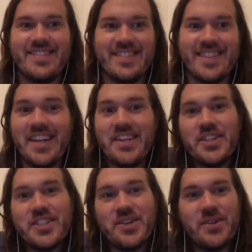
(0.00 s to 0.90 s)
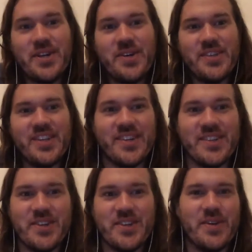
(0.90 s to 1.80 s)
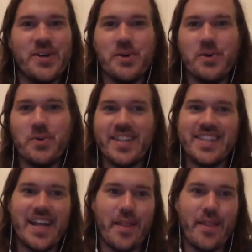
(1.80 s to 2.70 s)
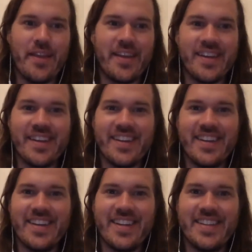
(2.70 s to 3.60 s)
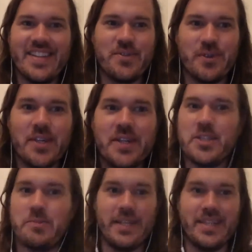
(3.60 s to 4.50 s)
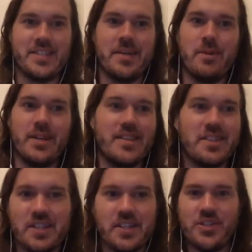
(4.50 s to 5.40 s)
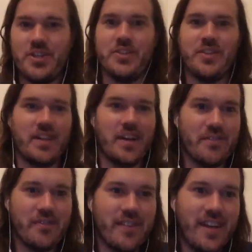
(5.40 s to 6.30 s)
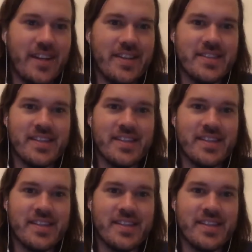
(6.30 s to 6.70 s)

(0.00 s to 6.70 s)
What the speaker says: you just don't know, you don't know what's that thing that's really going to speak to somebody, that's going to change their life. And